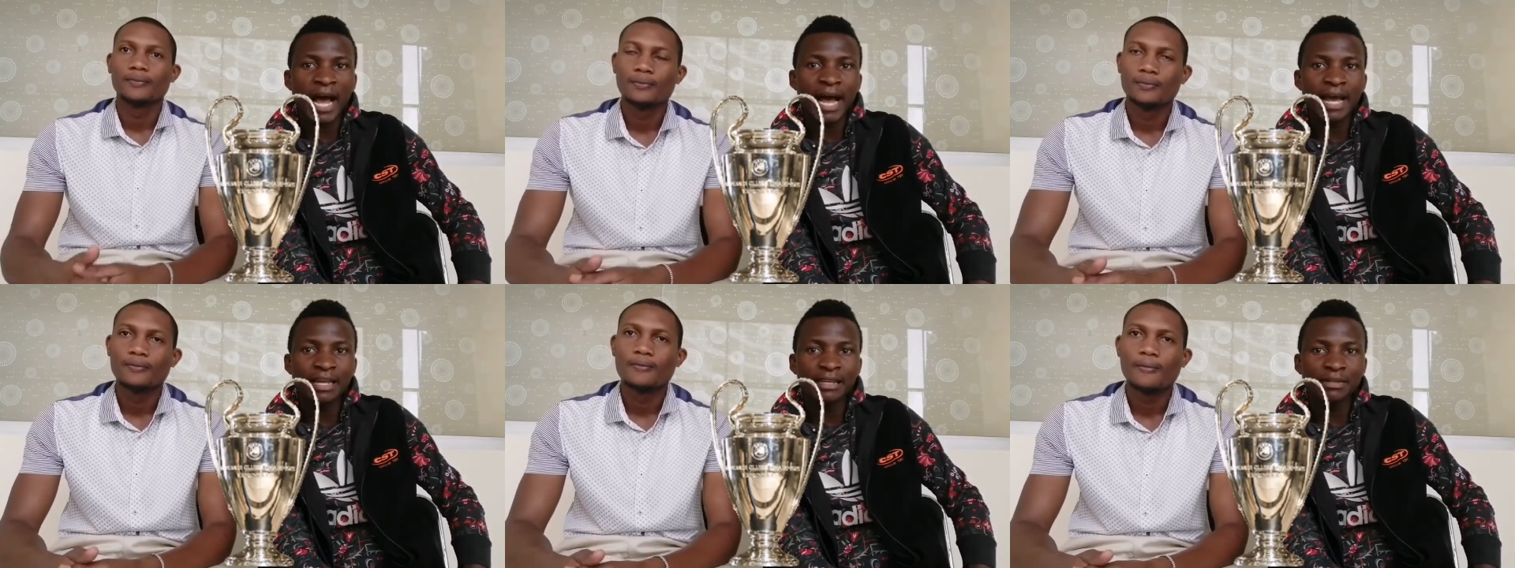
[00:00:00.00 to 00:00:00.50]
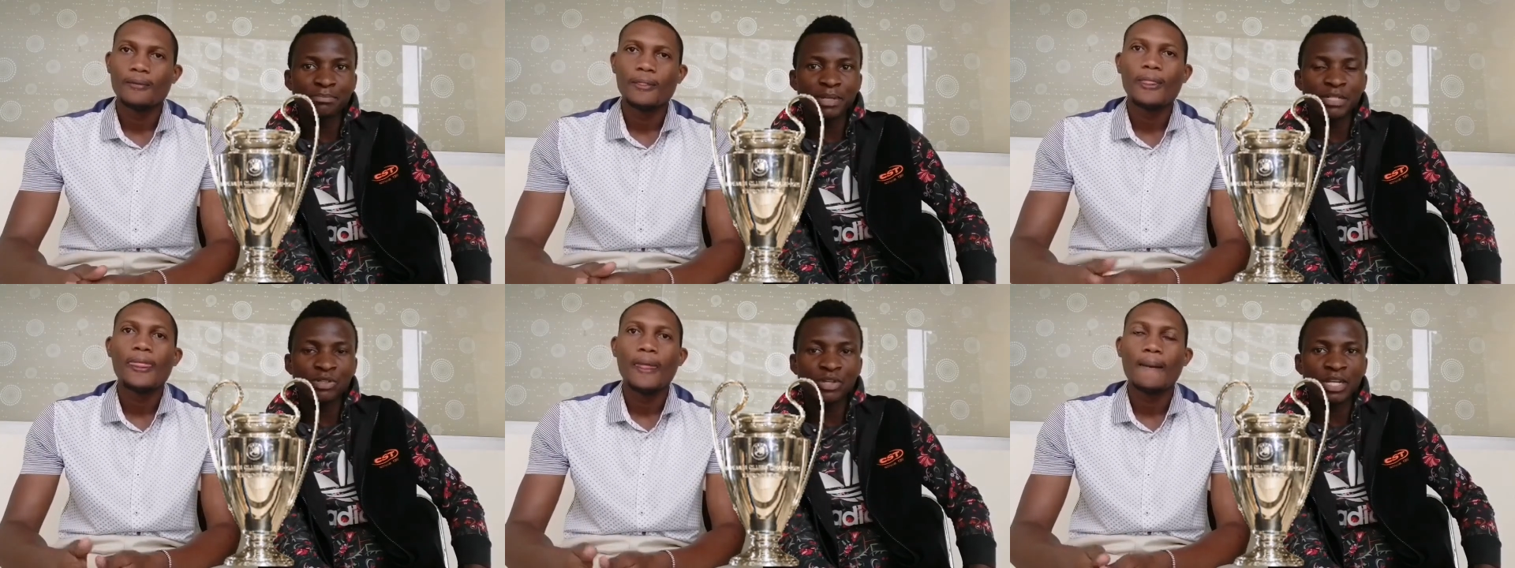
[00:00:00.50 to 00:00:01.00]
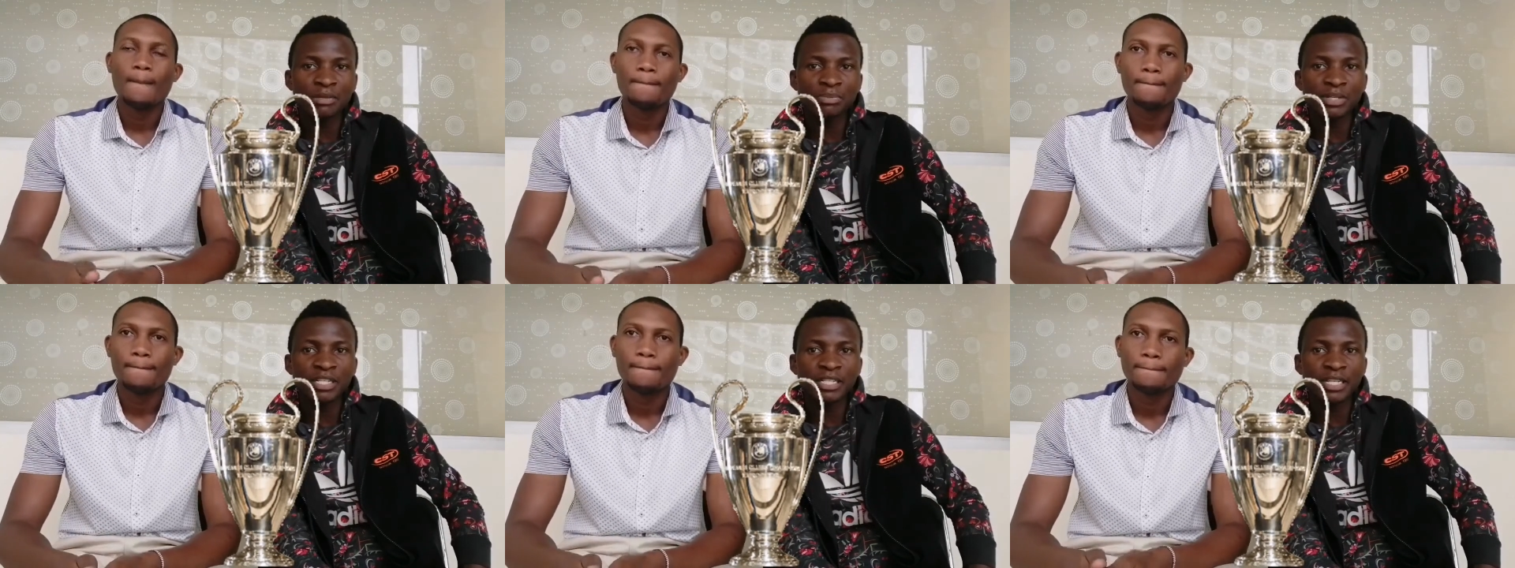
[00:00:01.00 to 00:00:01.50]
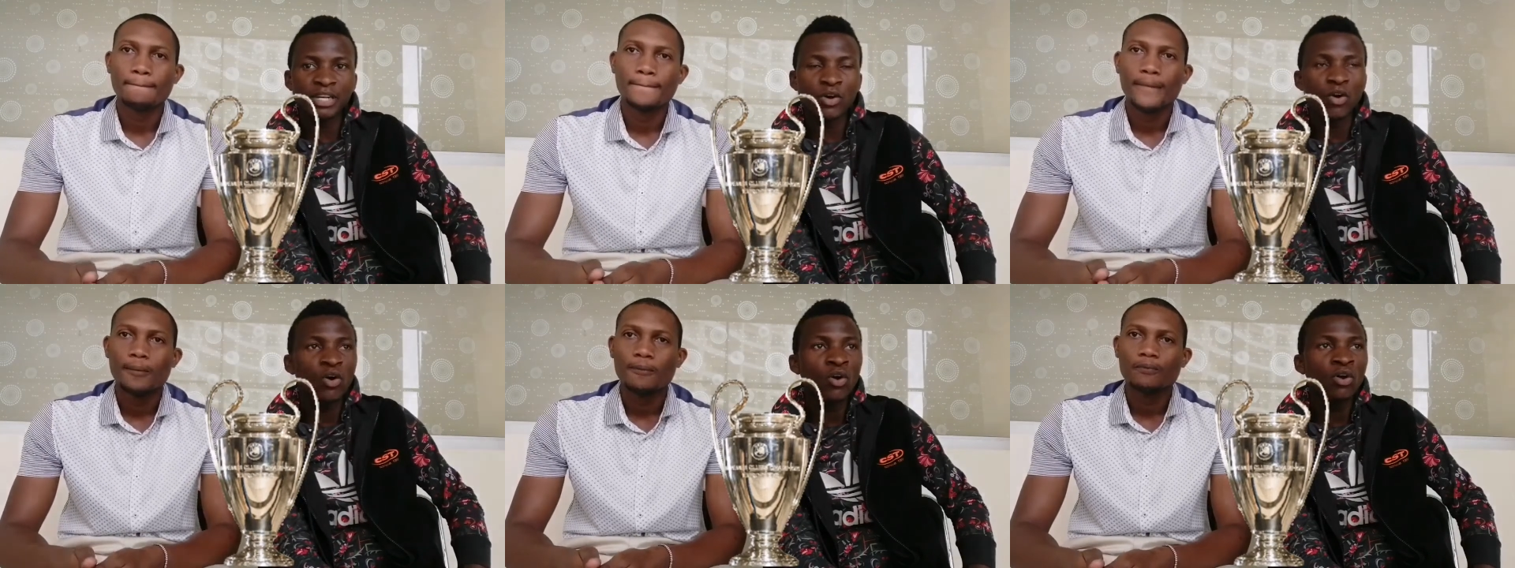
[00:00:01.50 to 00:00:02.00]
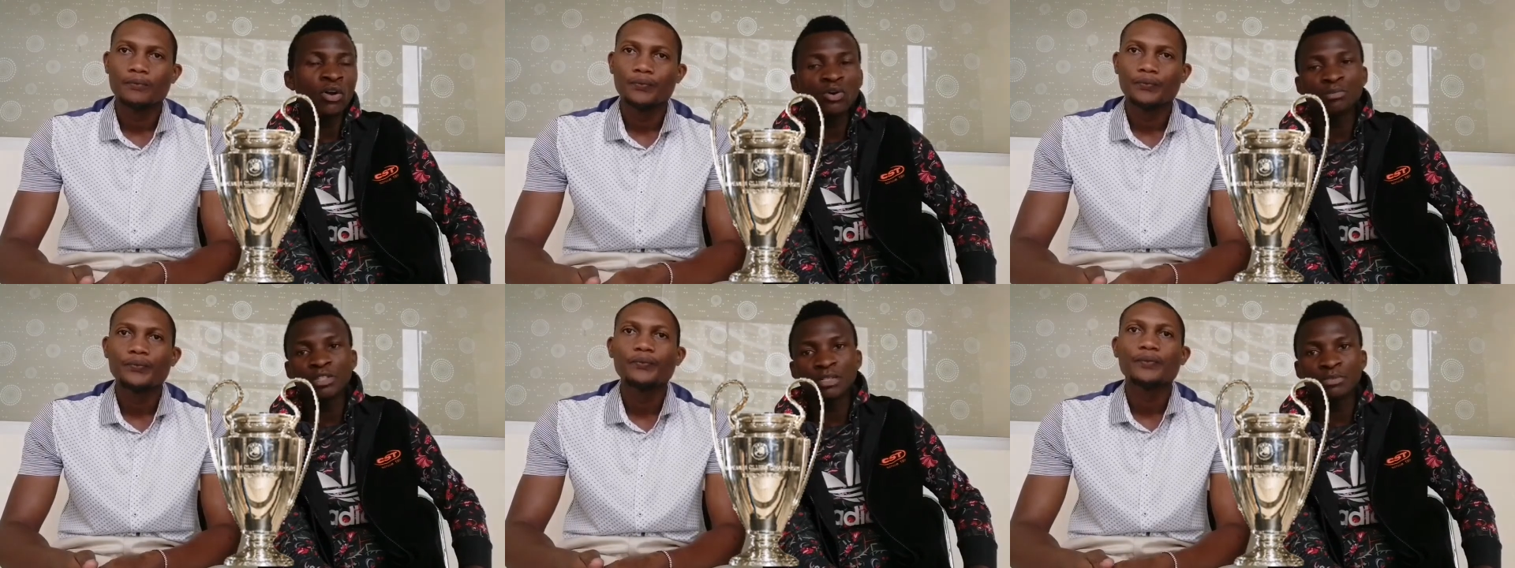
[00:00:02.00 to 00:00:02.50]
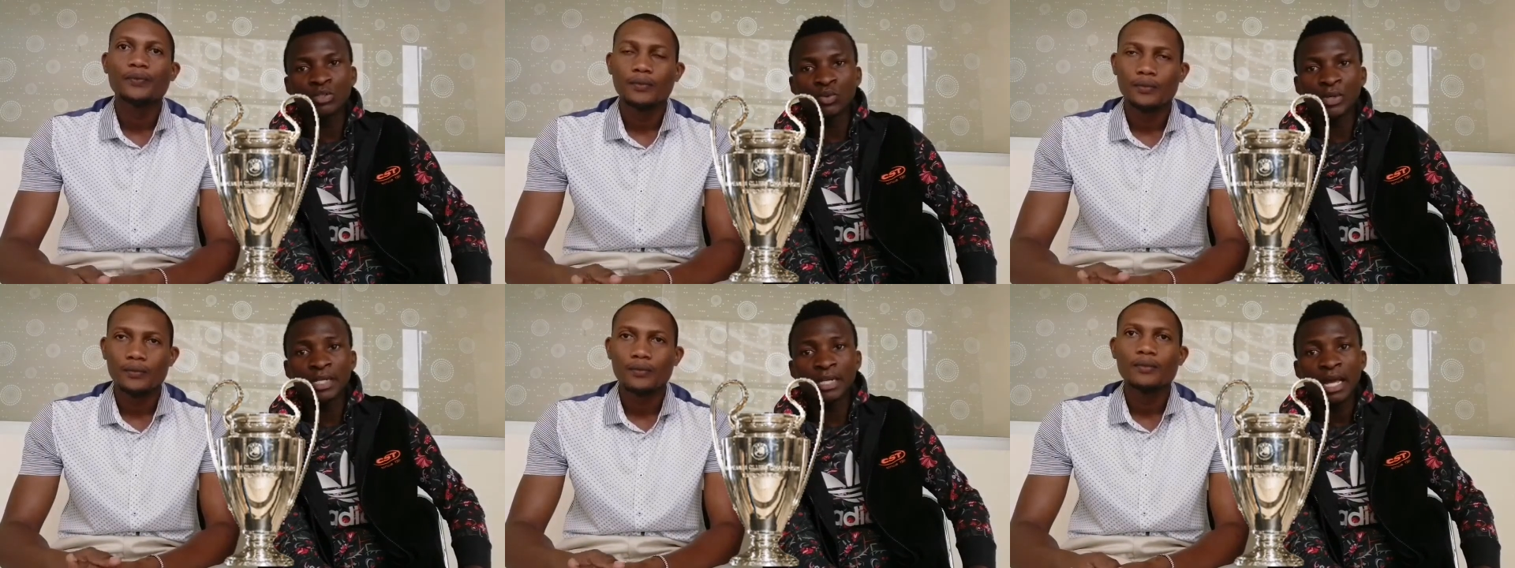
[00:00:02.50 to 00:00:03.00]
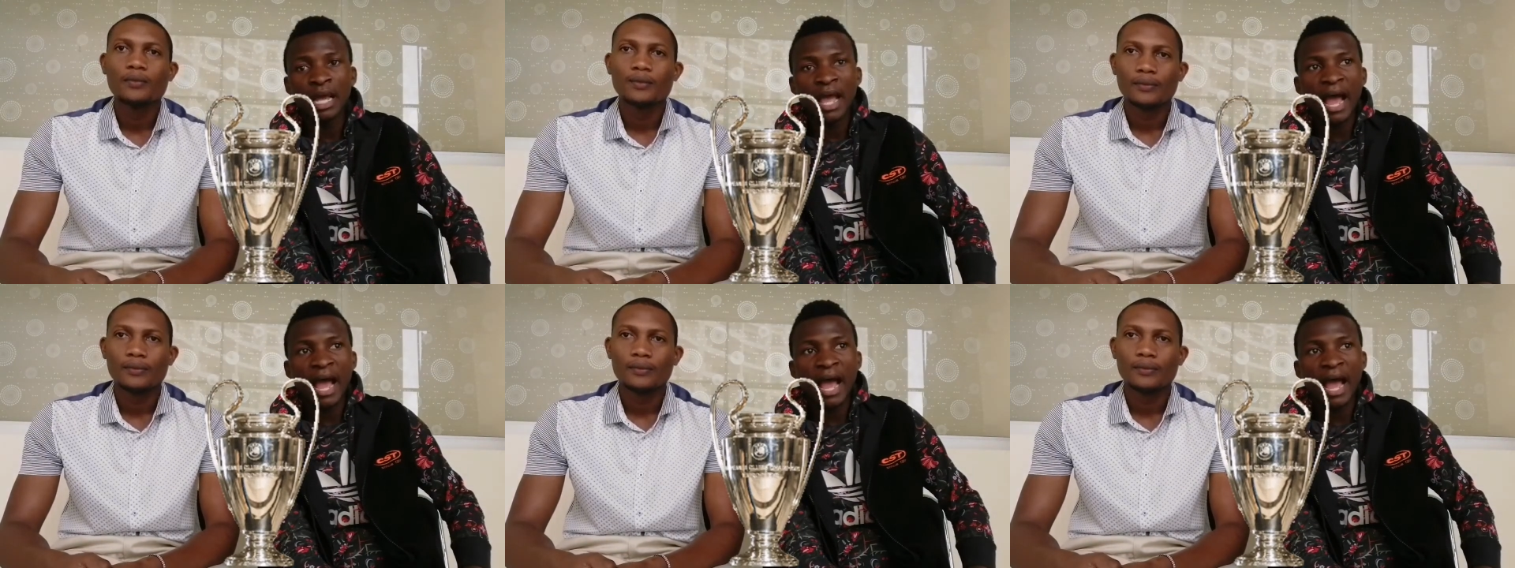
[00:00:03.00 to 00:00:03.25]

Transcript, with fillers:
Speaker 1: I personally predicted all home teams to win.